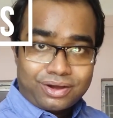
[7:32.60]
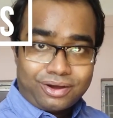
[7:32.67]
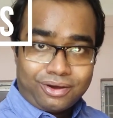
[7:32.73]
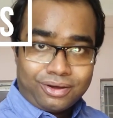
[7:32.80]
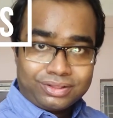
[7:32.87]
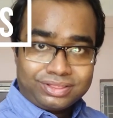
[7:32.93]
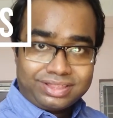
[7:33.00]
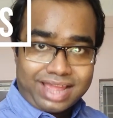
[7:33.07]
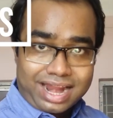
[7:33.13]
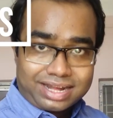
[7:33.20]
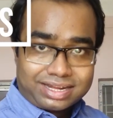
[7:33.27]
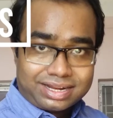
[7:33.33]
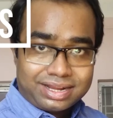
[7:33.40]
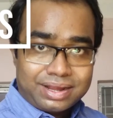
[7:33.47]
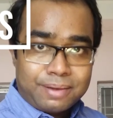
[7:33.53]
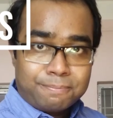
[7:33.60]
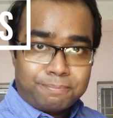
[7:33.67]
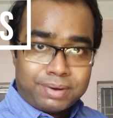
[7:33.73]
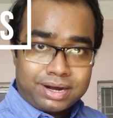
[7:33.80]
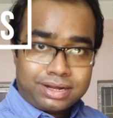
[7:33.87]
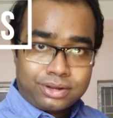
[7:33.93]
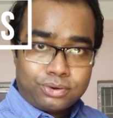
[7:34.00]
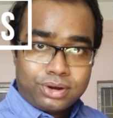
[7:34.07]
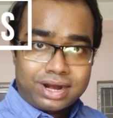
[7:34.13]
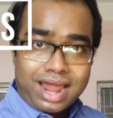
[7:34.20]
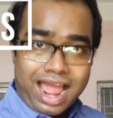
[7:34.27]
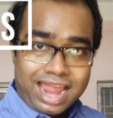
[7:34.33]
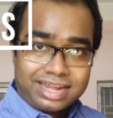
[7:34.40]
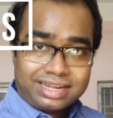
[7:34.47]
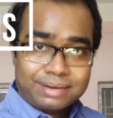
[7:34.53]
on that particular
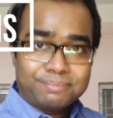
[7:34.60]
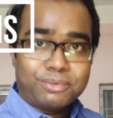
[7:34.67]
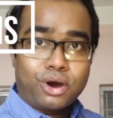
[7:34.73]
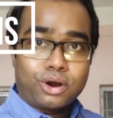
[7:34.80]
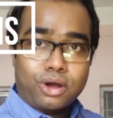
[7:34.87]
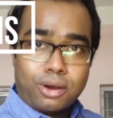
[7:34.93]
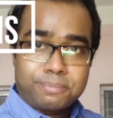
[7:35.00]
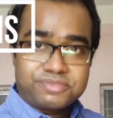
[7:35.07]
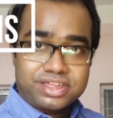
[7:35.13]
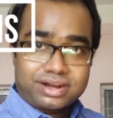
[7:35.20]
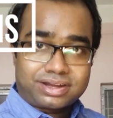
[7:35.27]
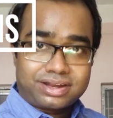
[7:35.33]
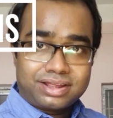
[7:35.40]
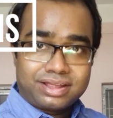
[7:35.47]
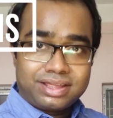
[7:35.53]
item or object.